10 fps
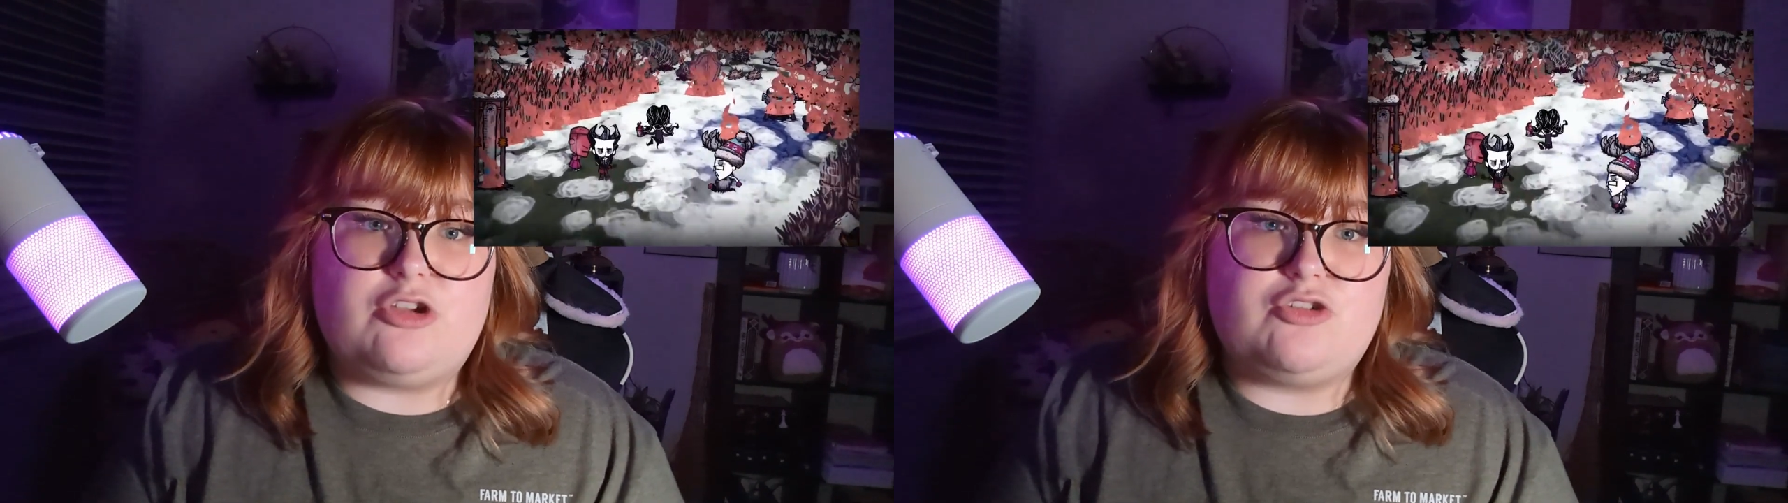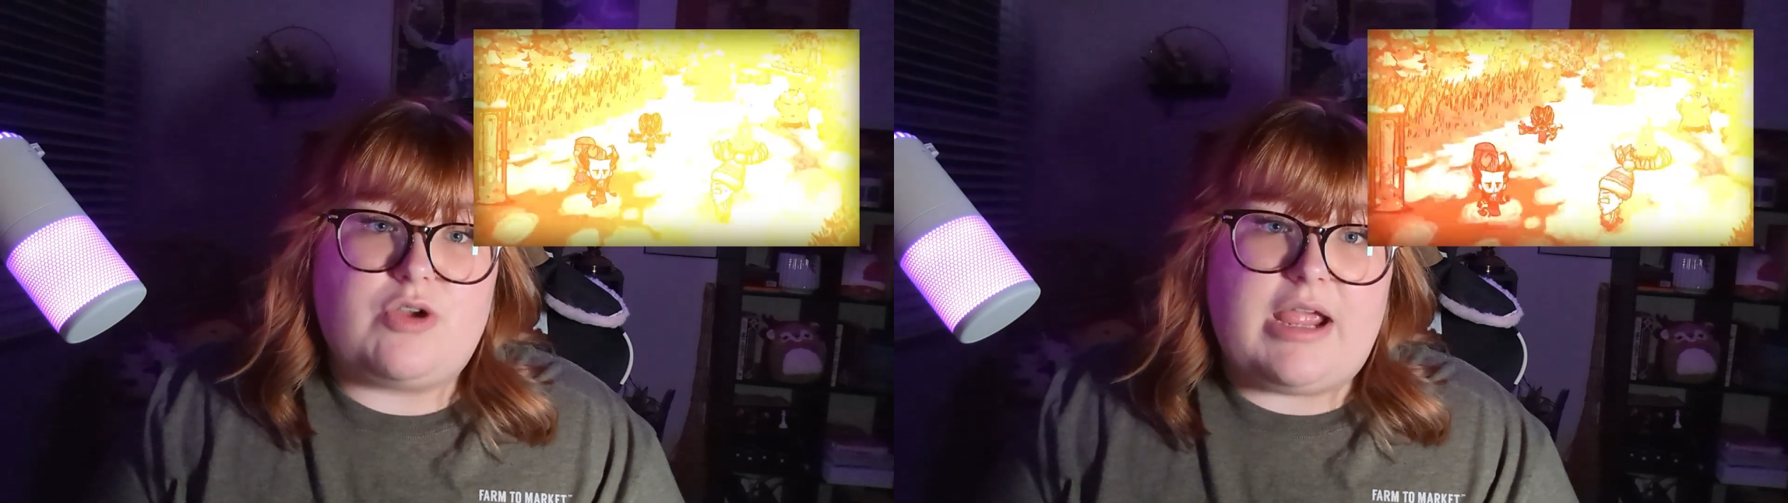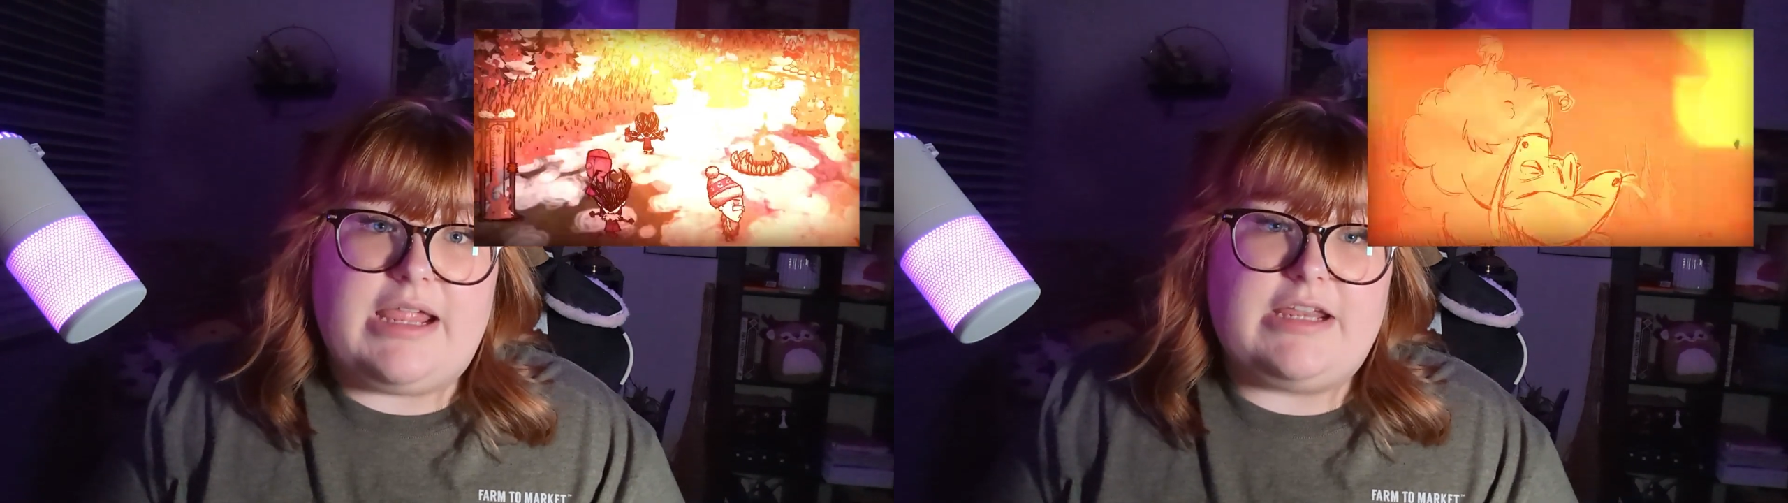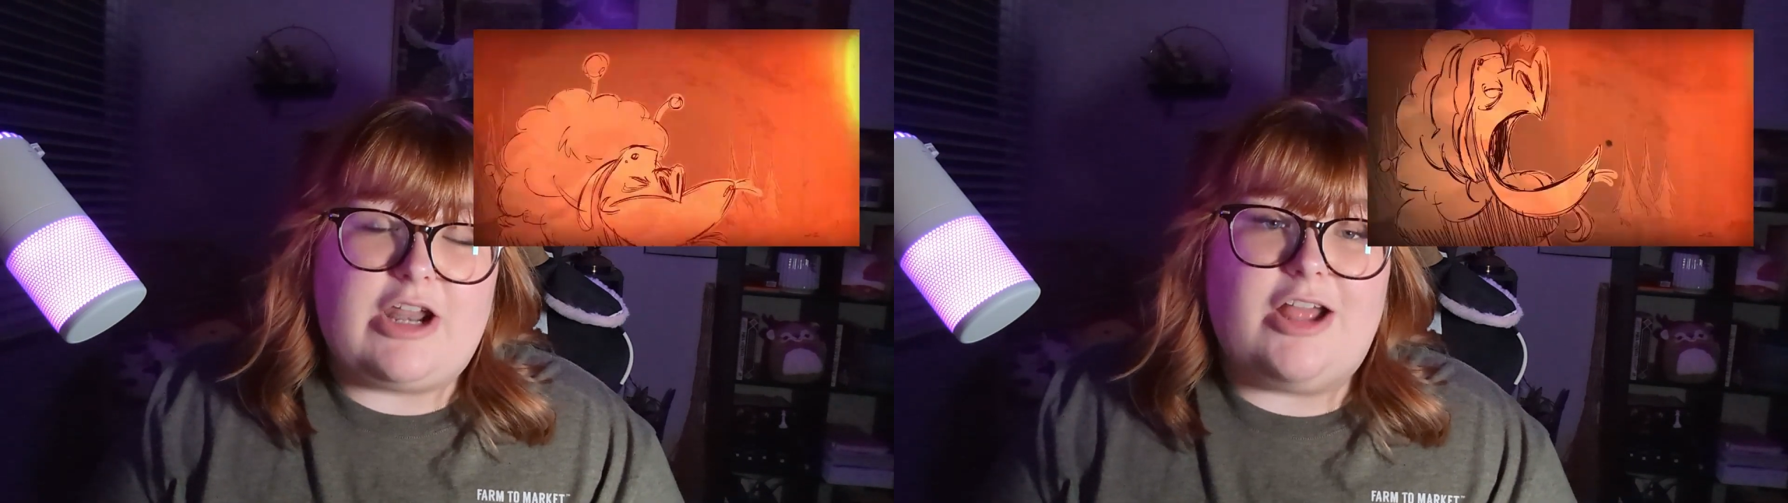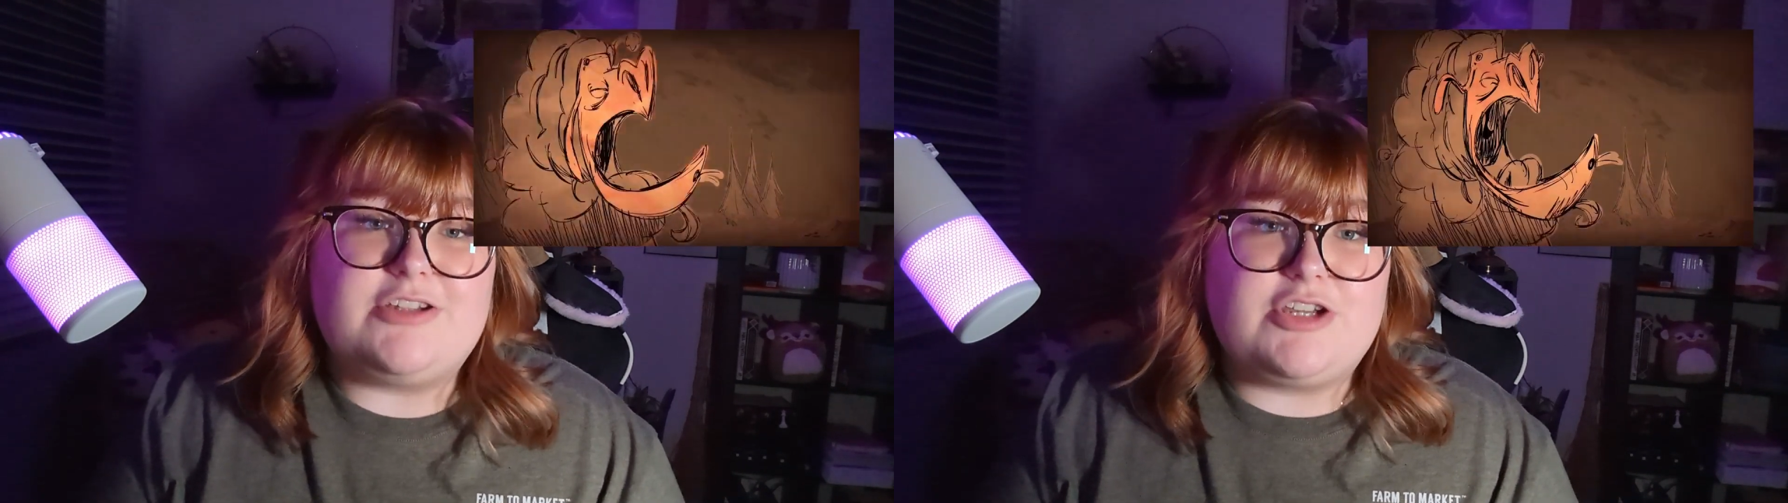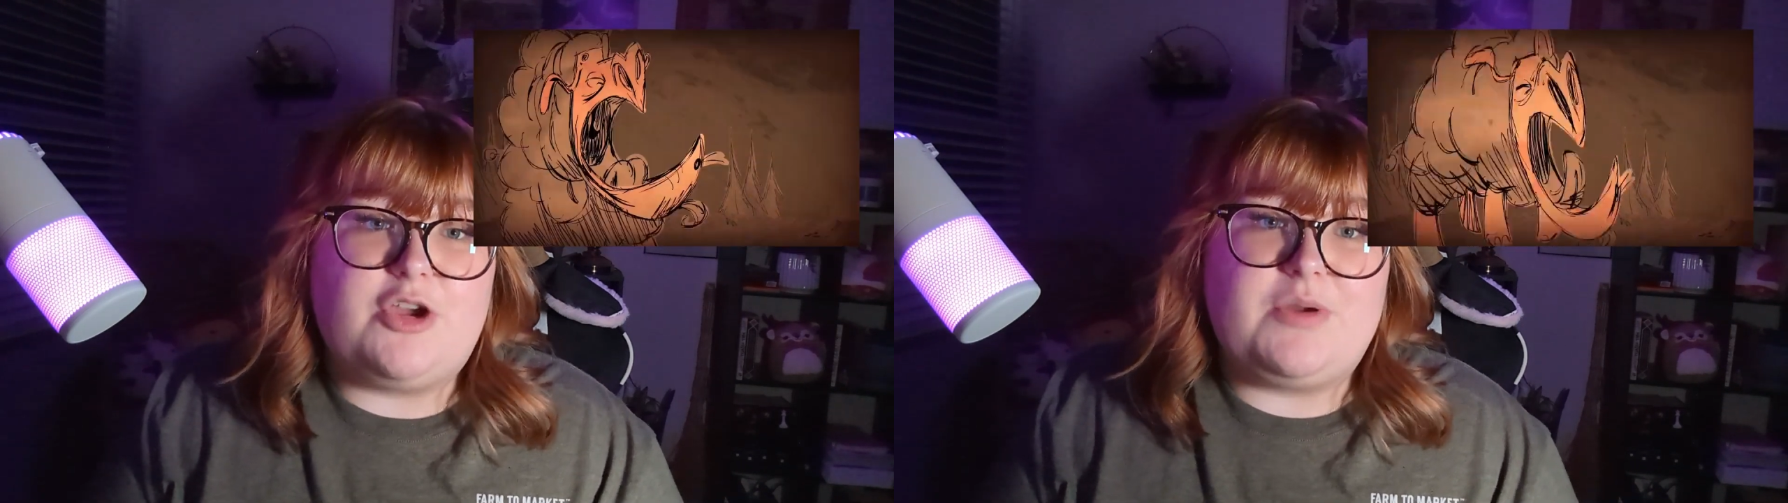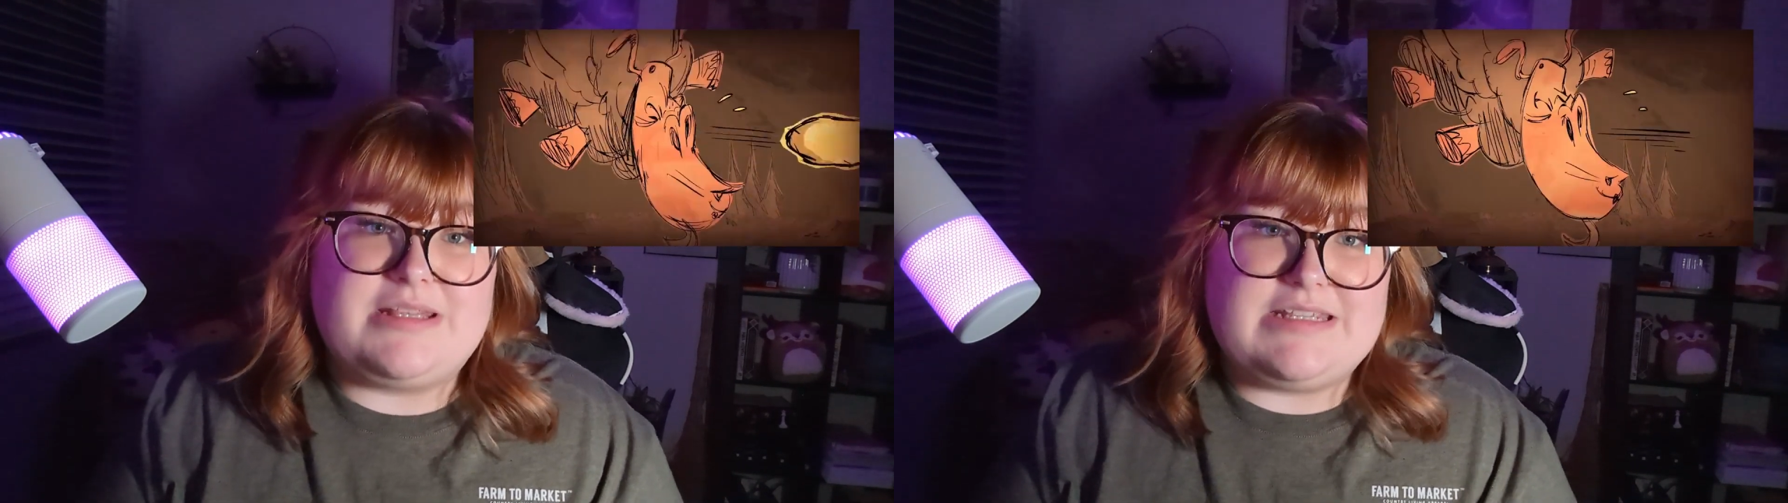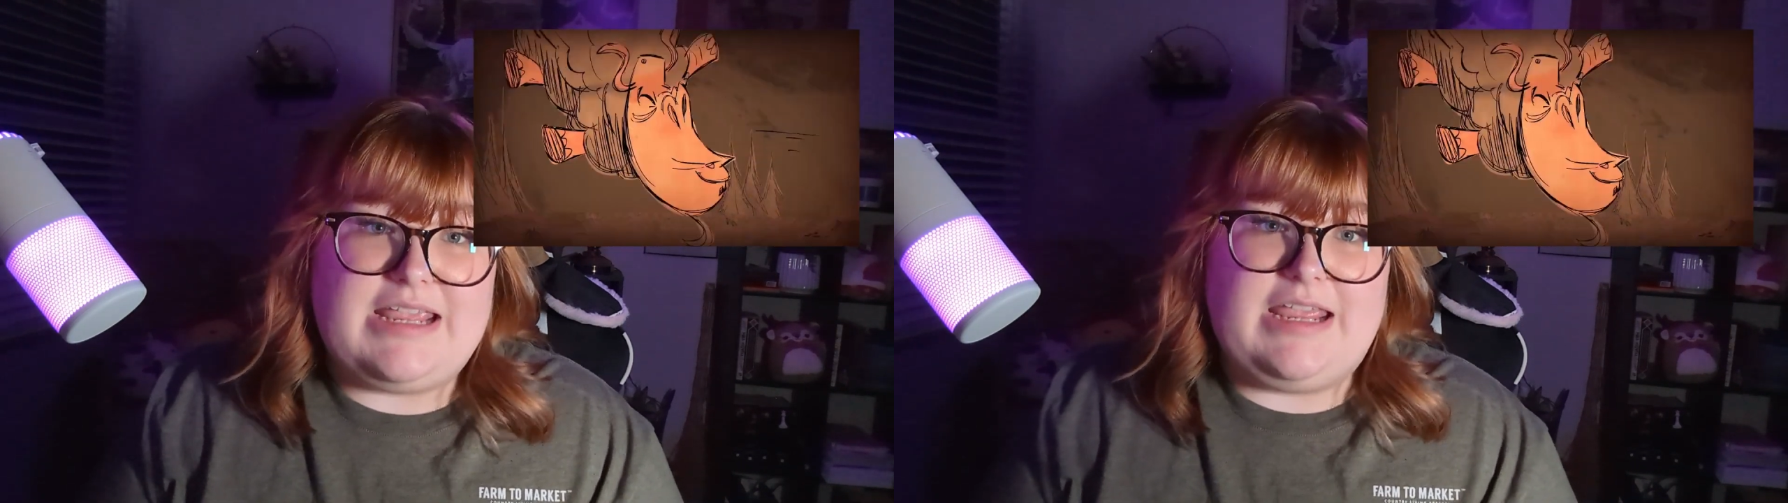trying not to go
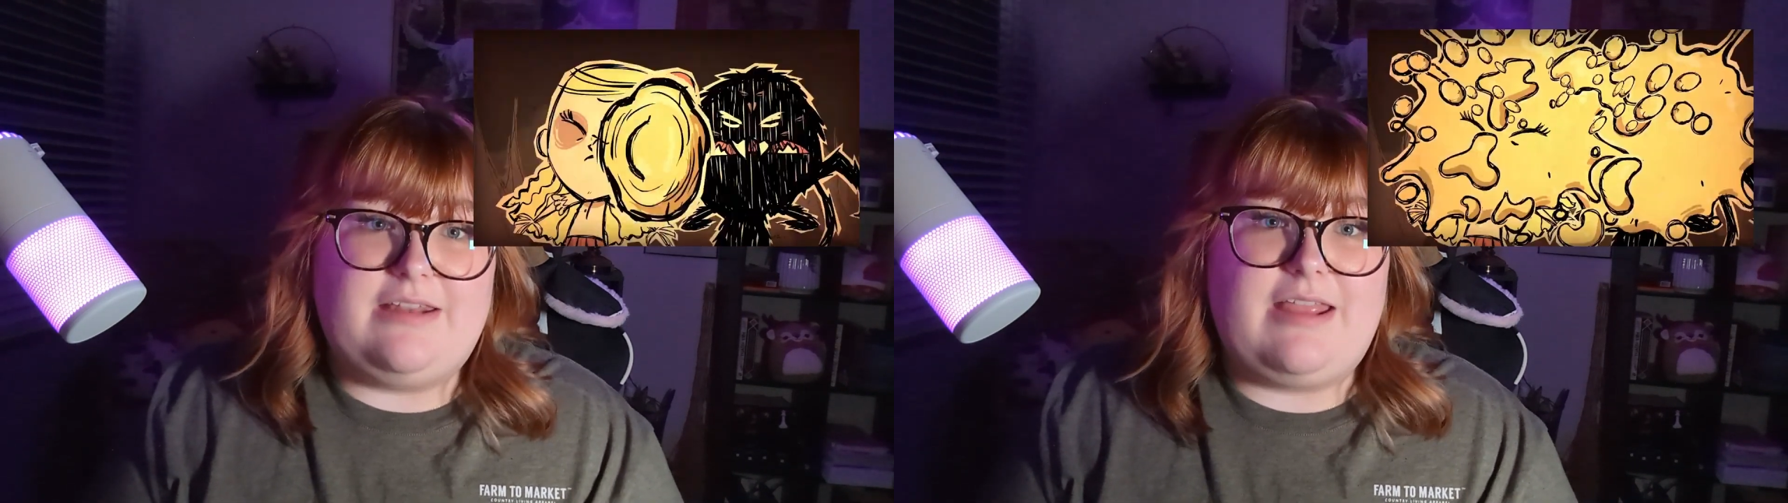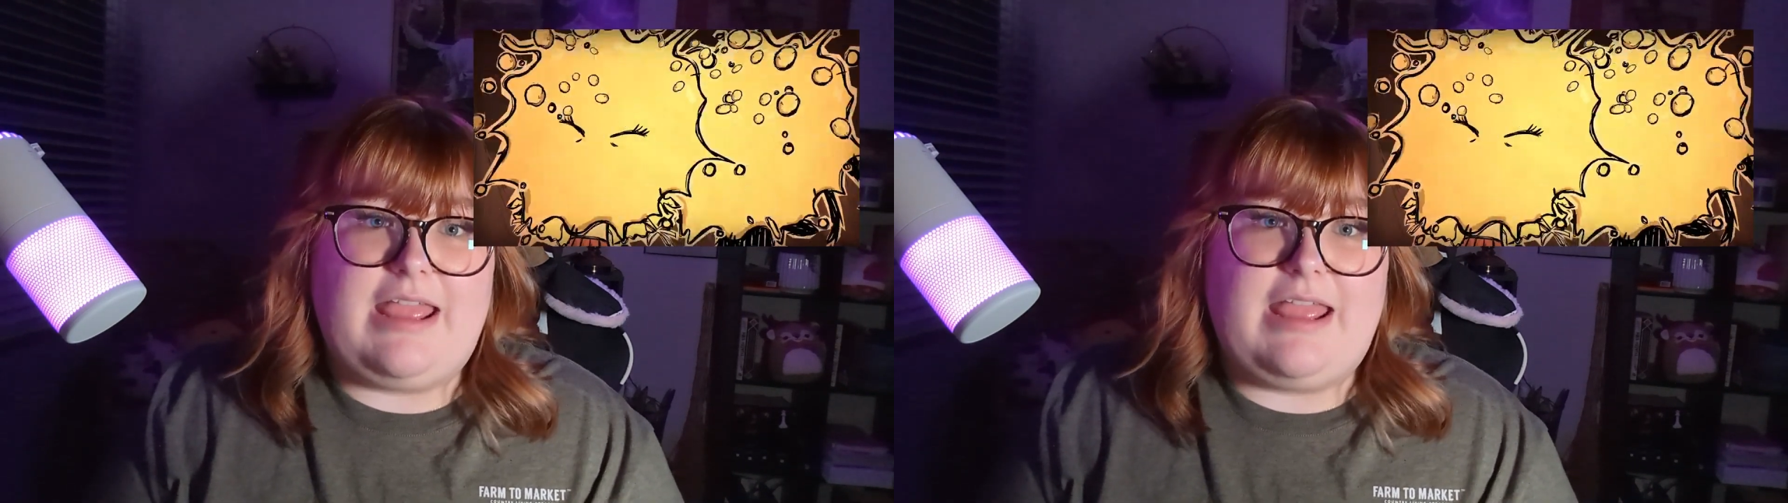insane